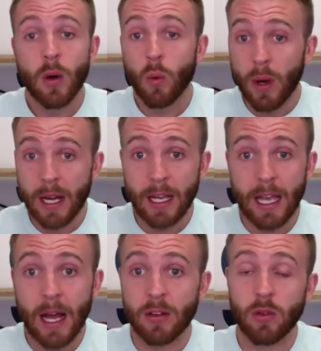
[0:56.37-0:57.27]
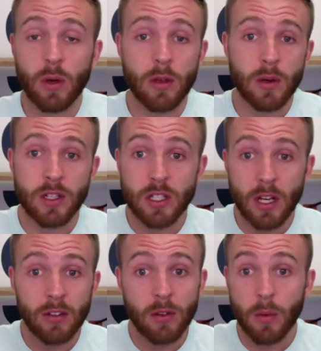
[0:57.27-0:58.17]
win accounts, whether it
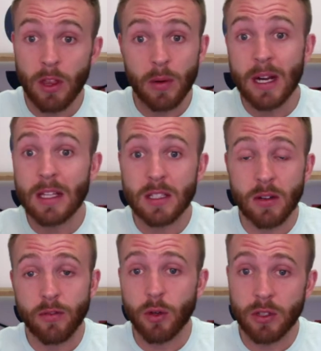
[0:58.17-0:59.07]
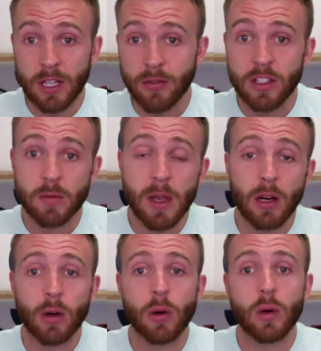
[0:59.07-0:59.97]
is the full difference
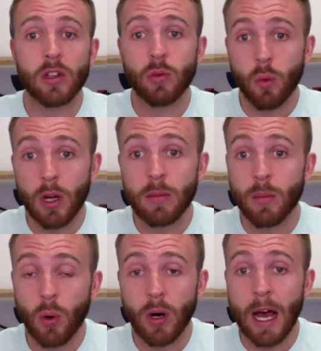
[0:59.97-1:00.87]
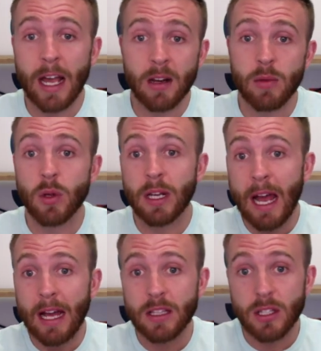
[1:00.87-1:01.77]
maker or it's one more item you can
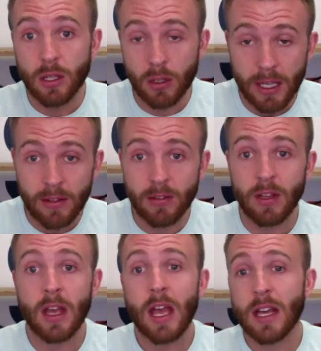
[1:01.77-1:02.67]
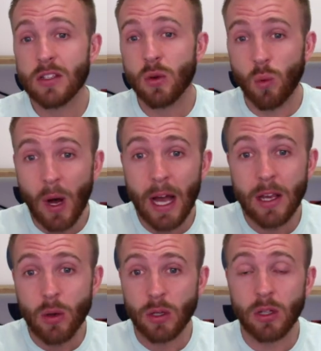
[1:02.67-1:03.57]
add to your list as to why
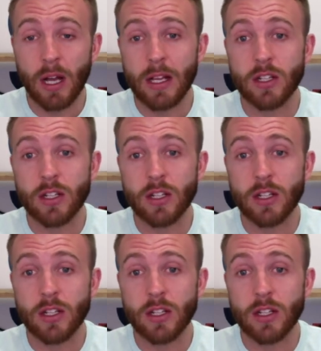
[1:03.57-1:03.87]
your client